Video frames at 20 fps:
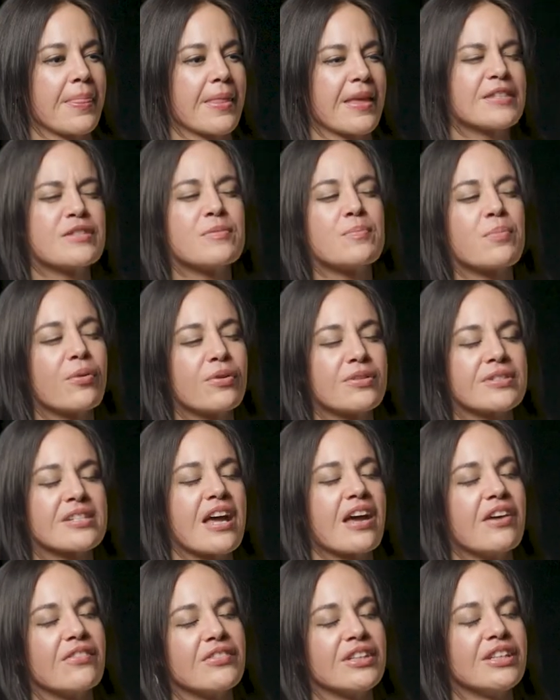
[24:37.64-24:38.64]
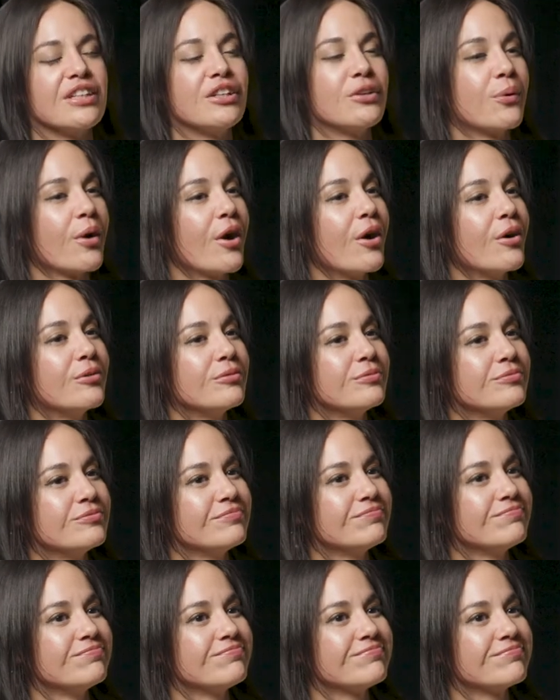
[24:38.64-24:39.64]
it's important to have a hero.
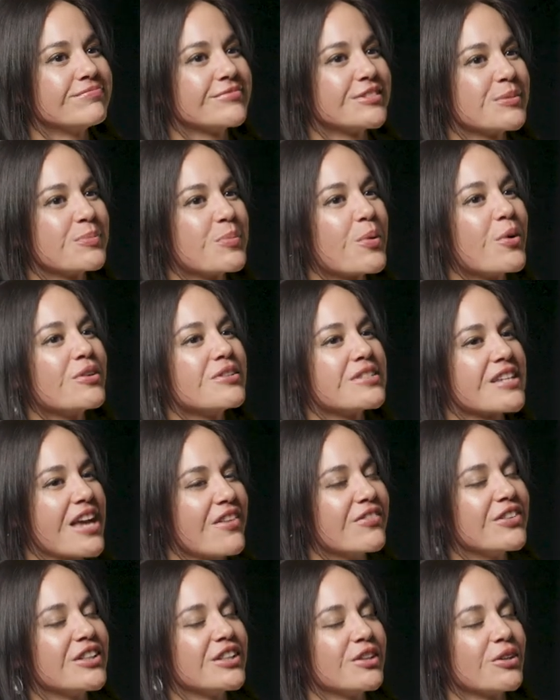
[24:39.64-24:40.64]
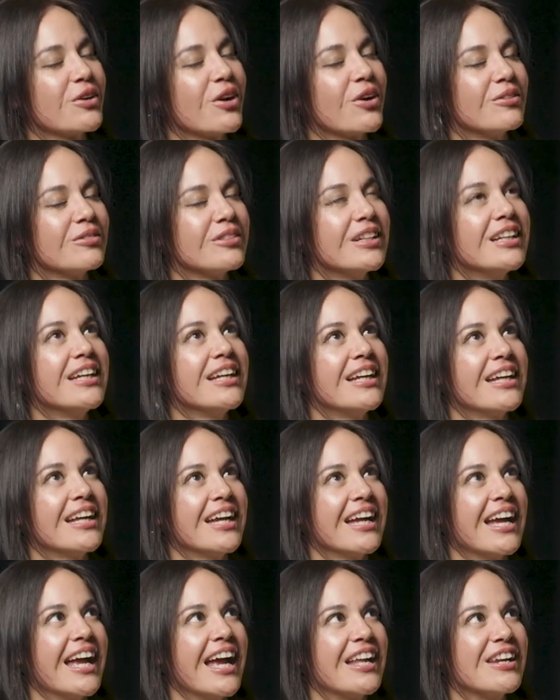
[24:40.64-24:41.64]
It's important to have a hero.
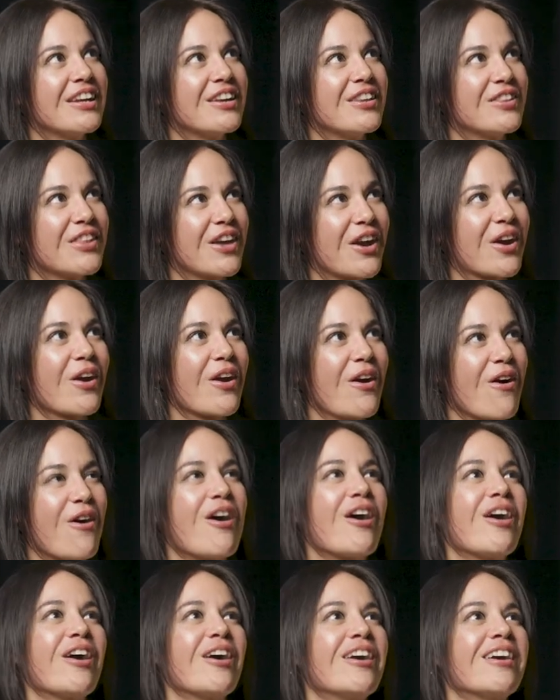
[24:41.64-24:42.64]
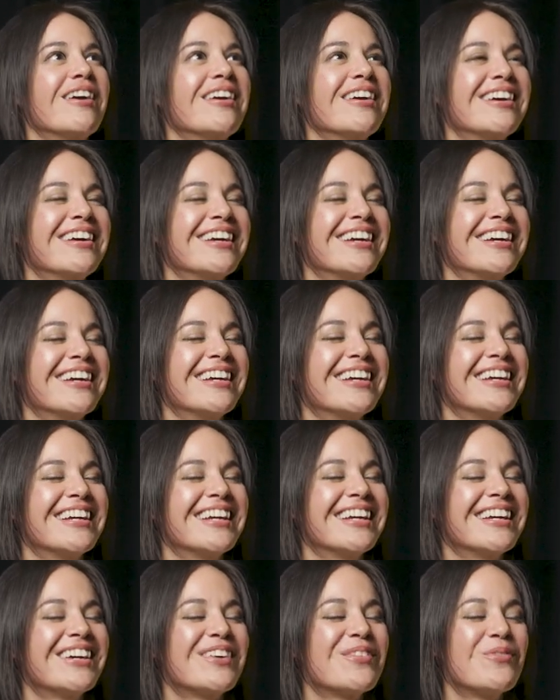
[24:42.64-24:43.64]
And there are
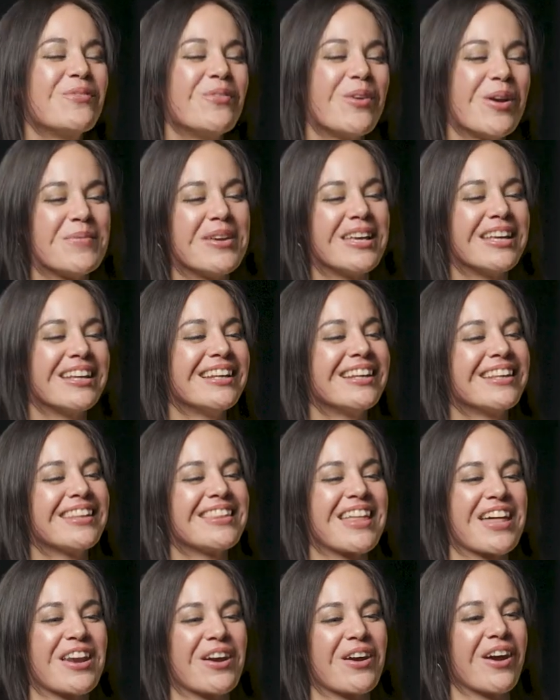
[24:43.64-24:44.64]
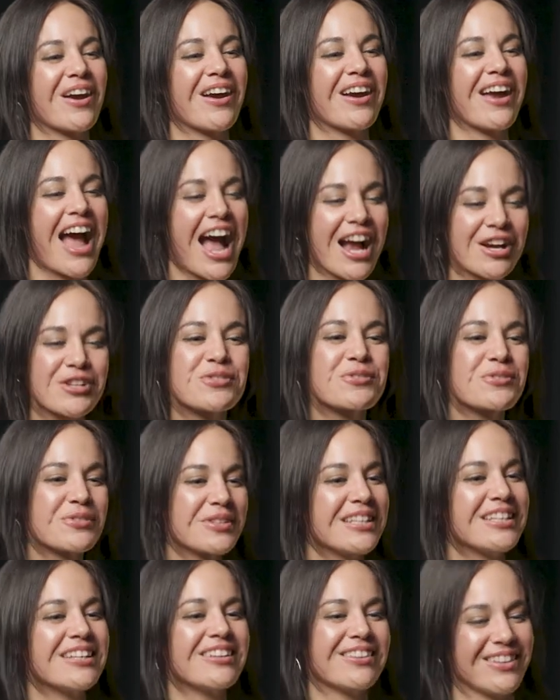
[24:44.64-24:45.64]
women that are actual
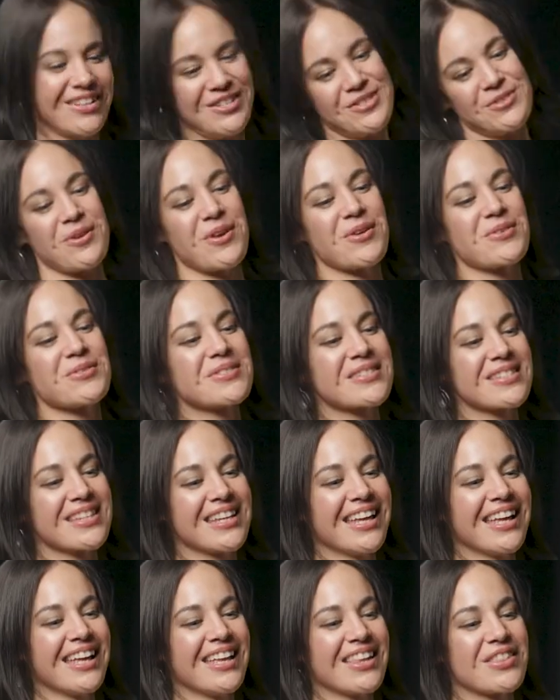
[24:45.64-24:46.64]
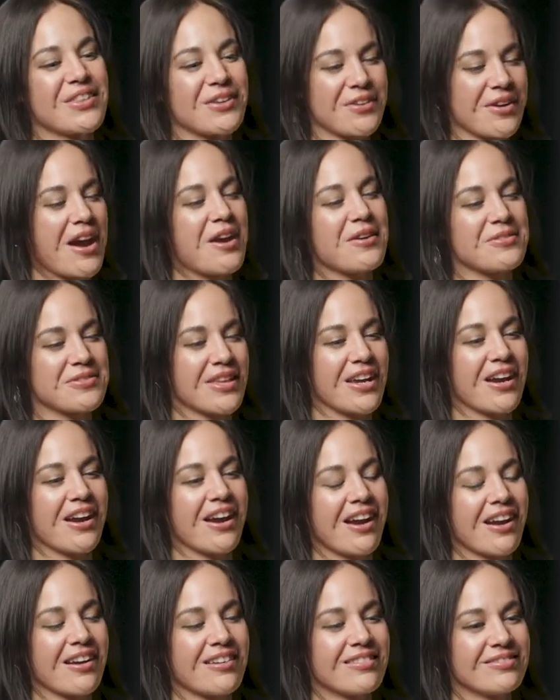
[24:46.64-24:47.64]
heroes that are out
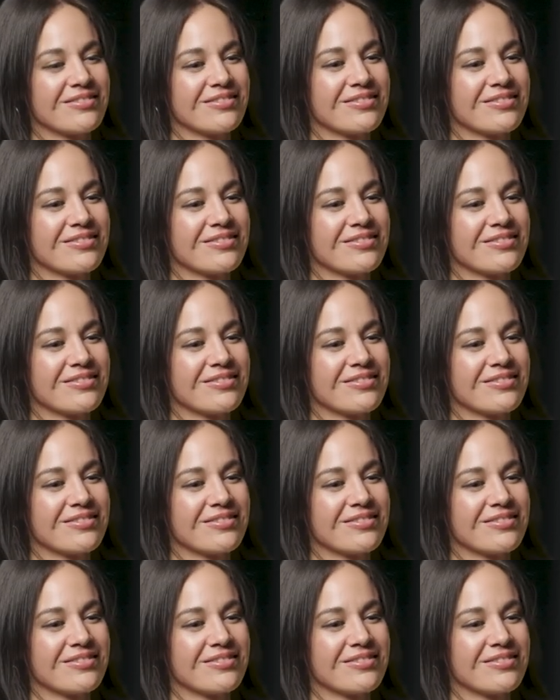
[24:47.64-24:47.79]
there